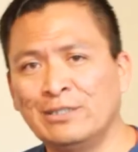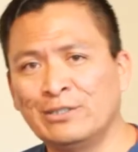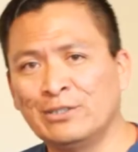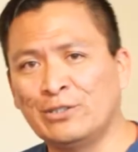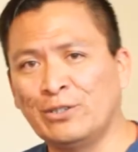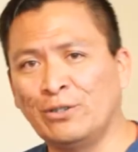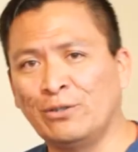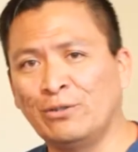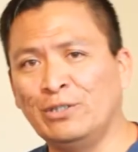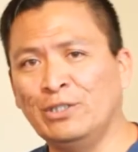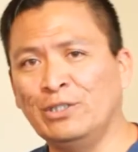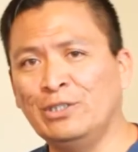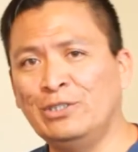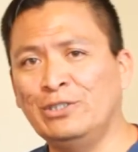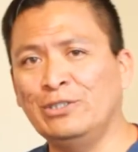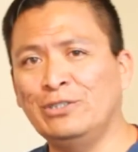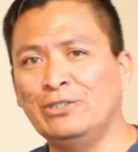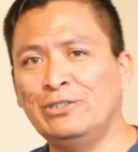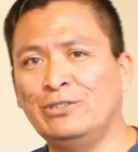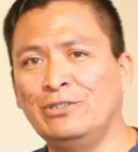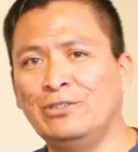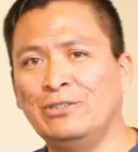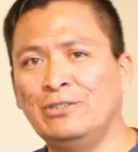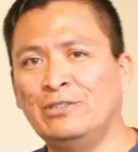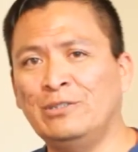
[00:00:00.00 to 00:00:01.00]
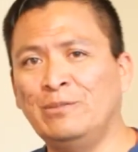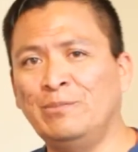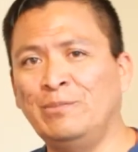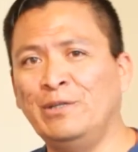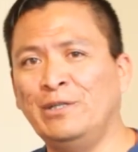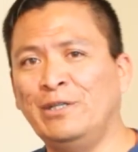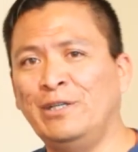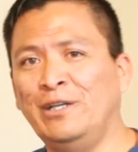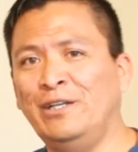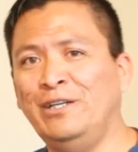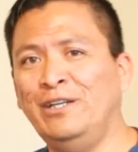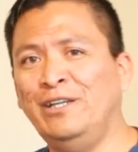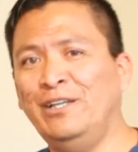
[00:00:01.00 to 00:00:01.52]
So this is just the
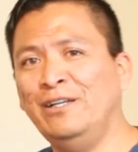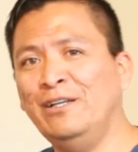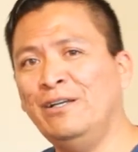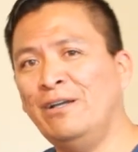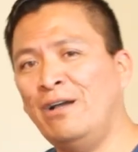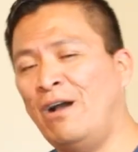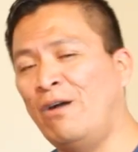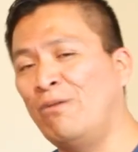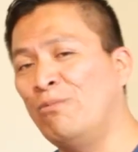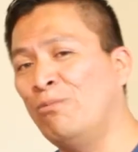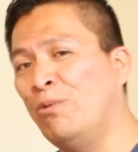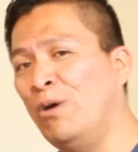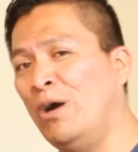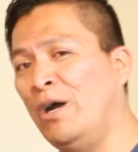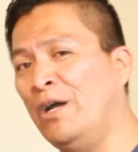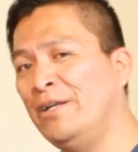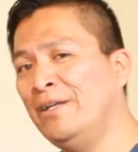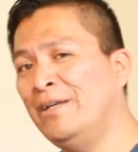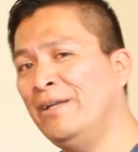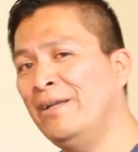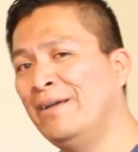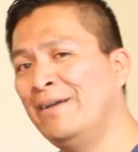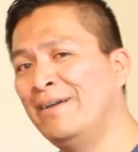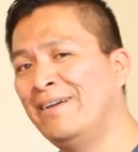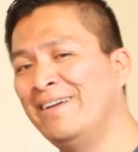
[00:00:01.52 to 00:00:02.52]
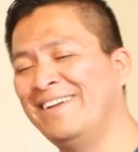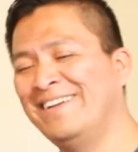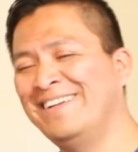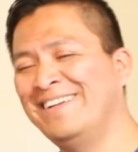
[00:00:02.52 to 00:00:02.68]
beginning of one.